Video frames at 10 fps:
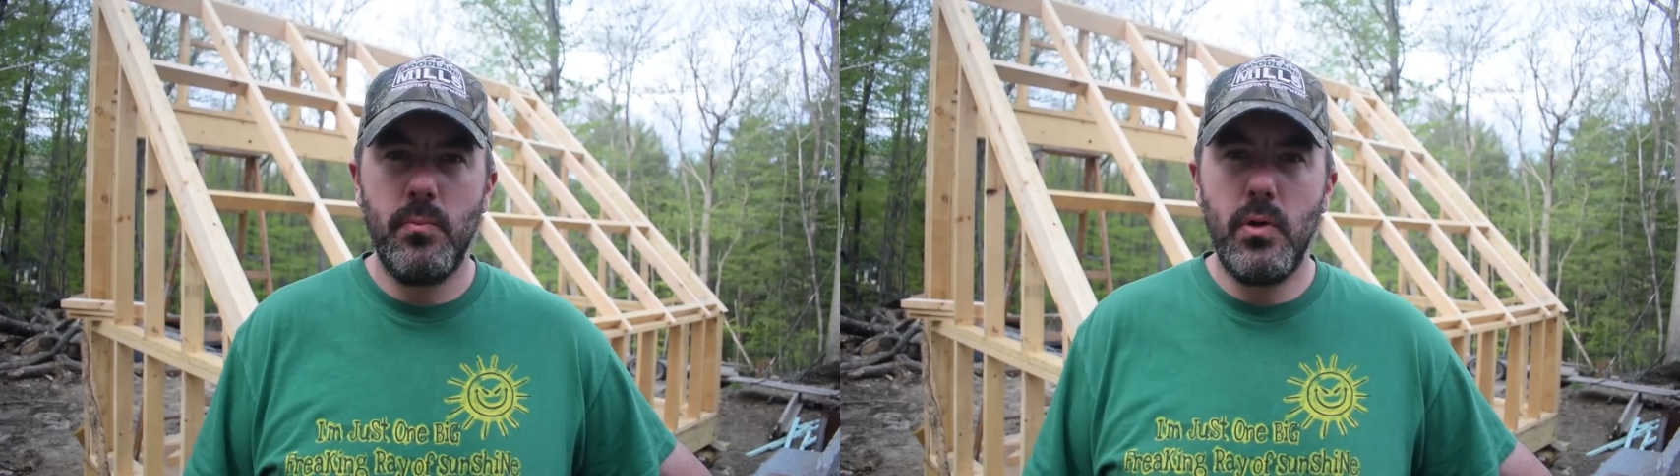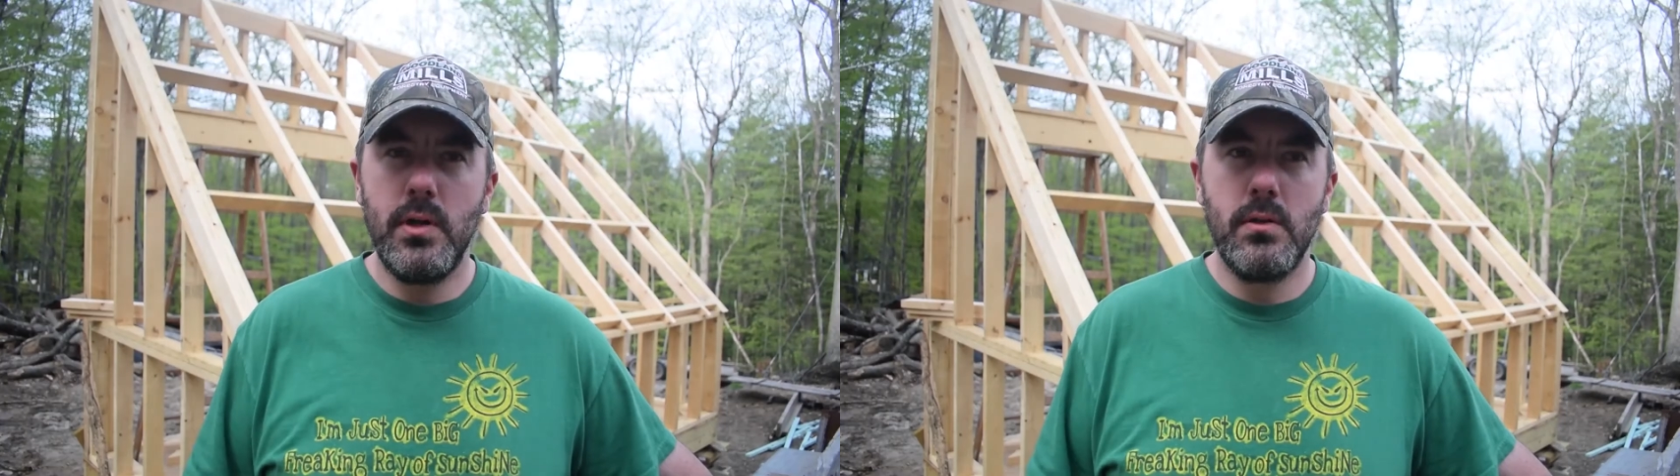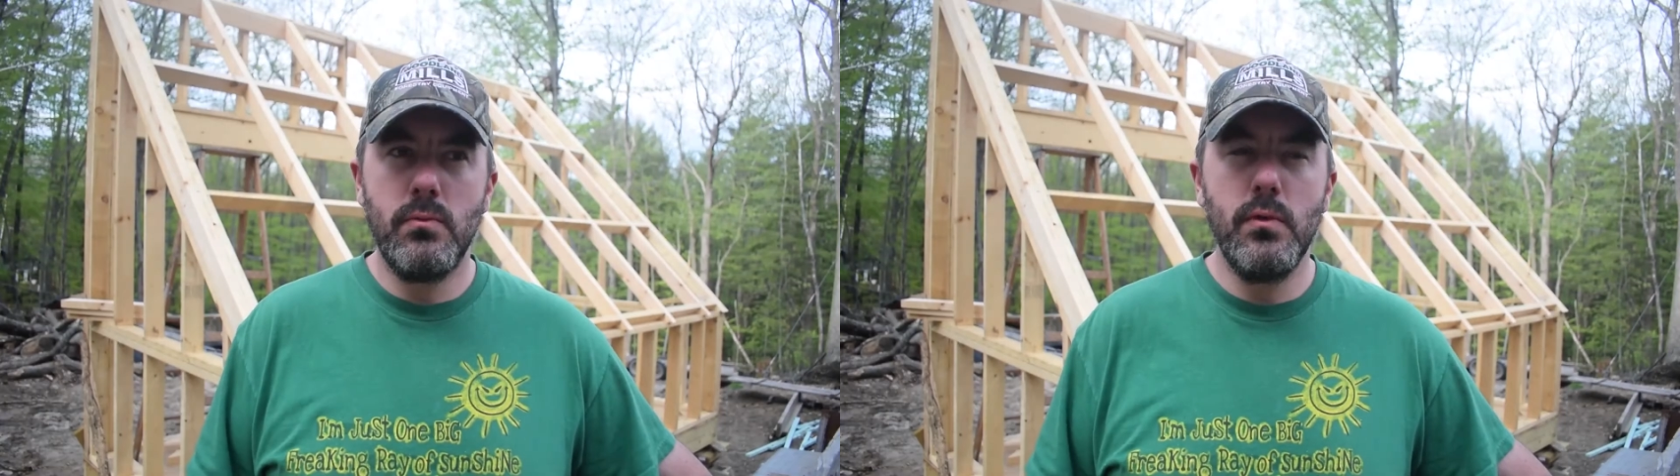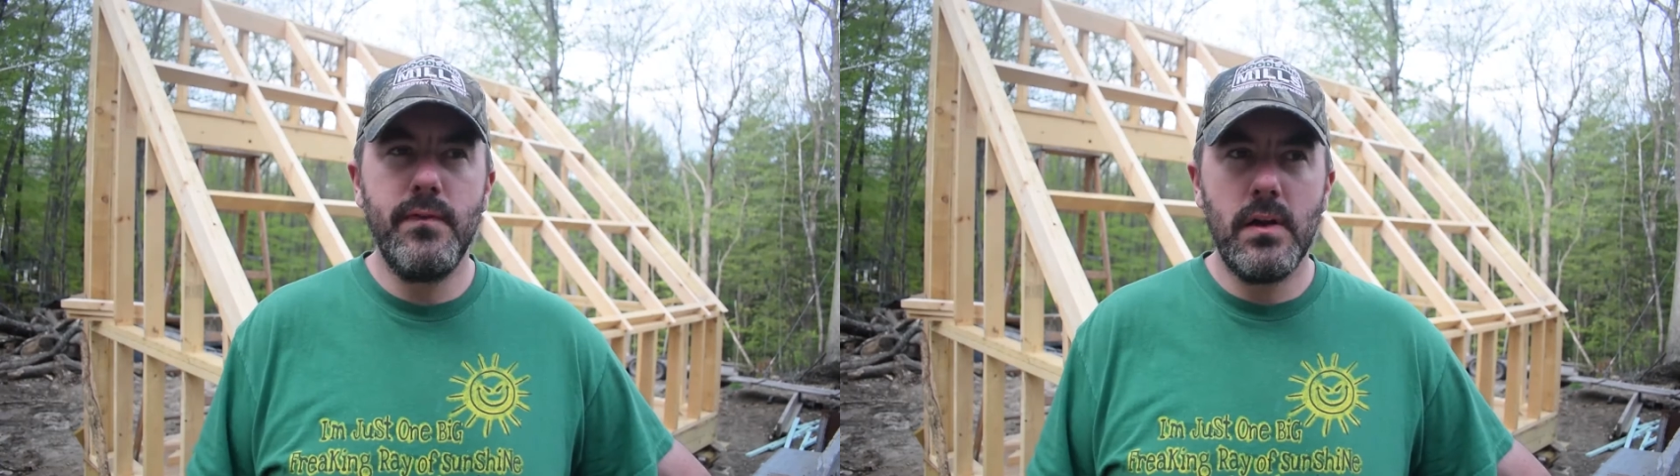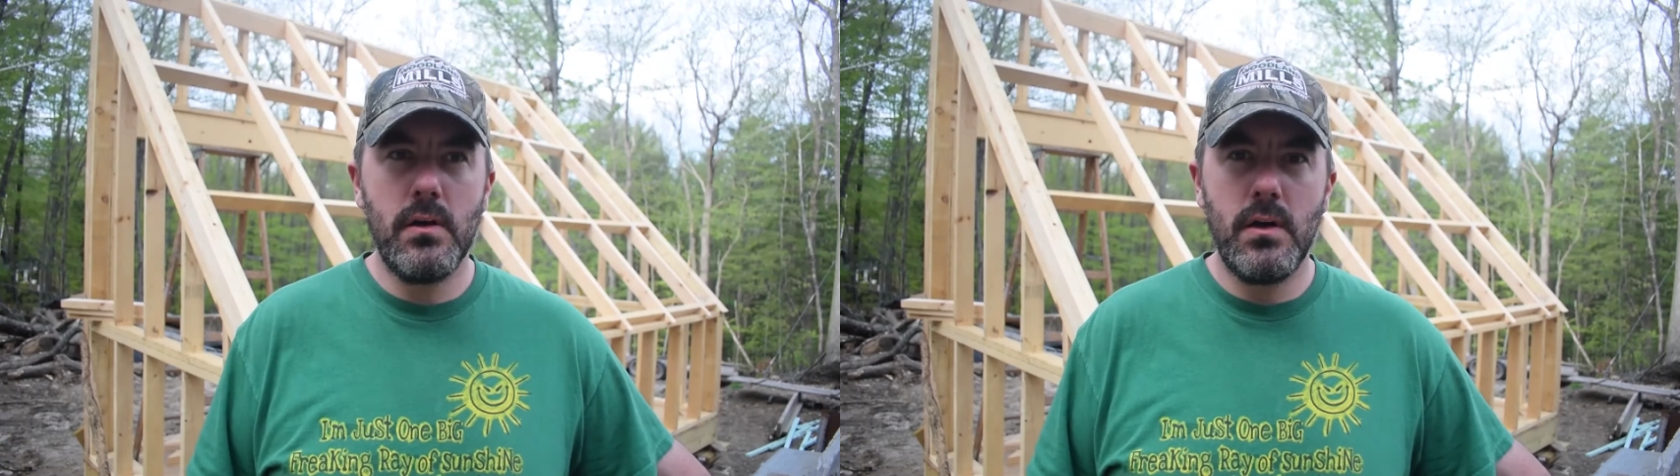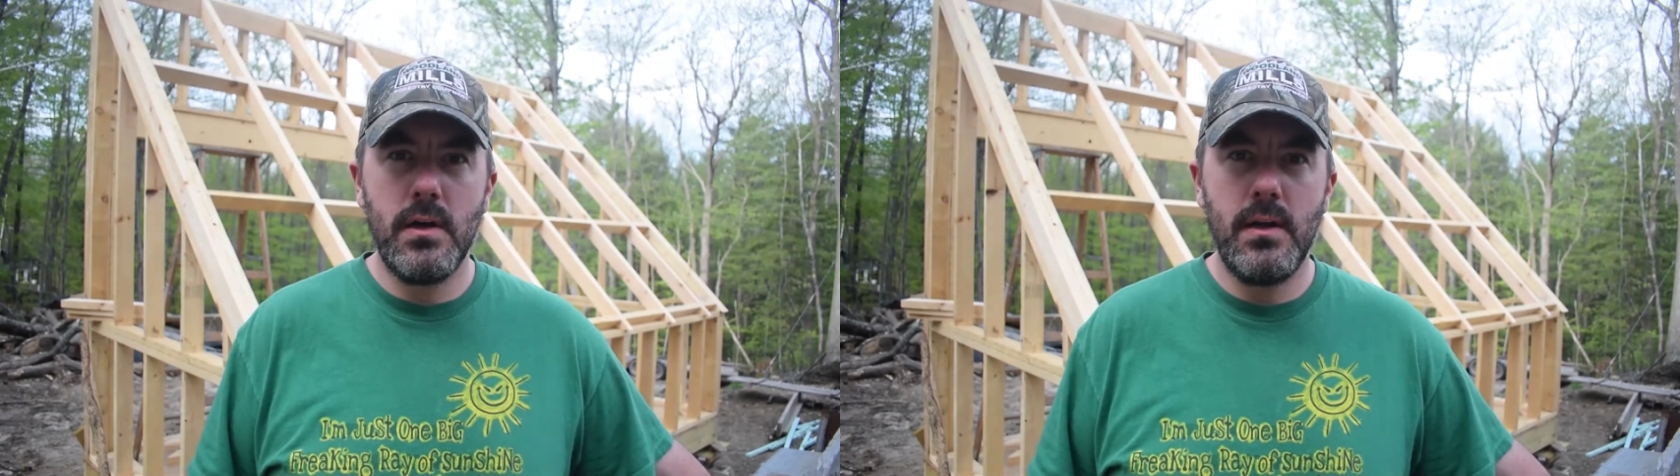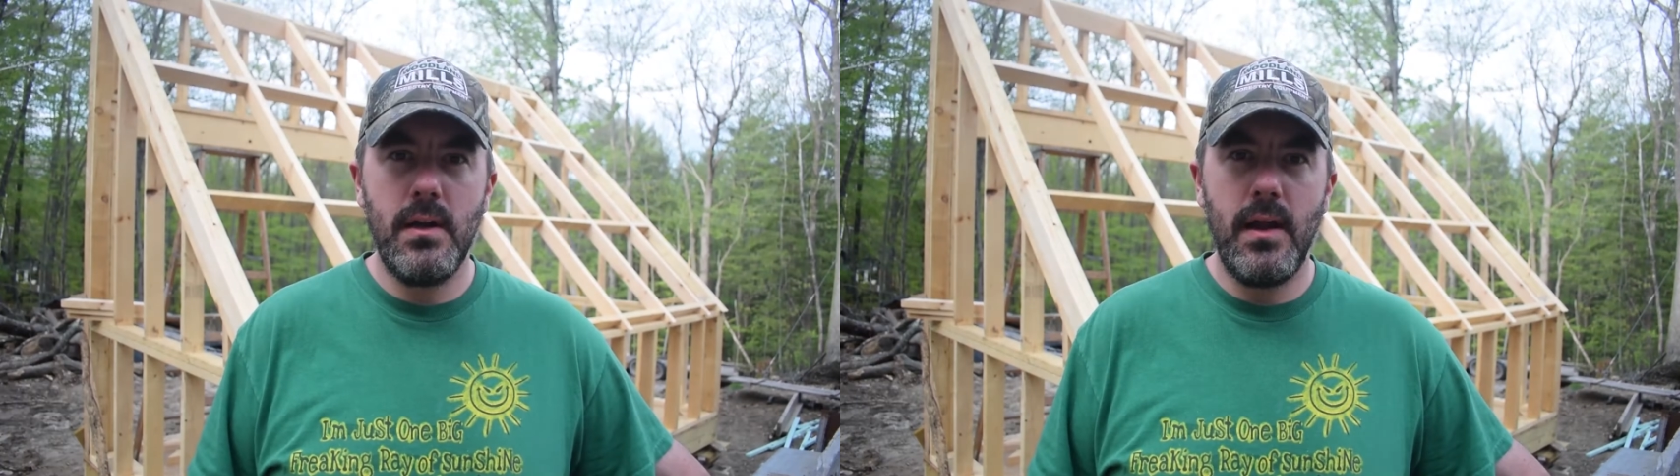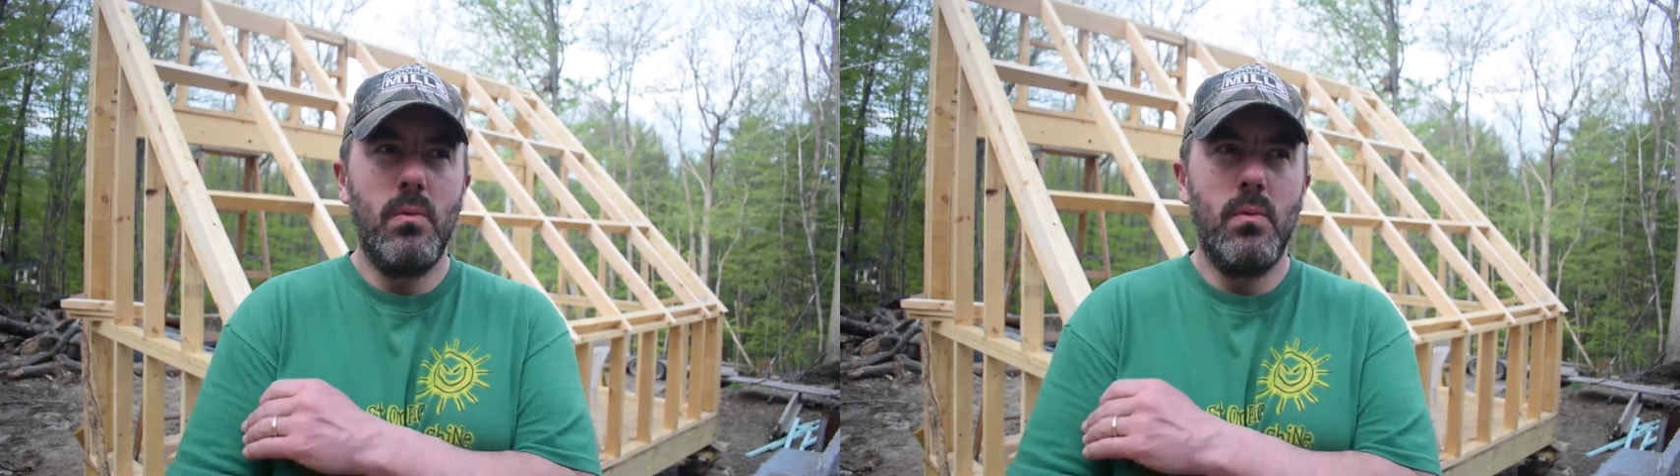putting the roofing on.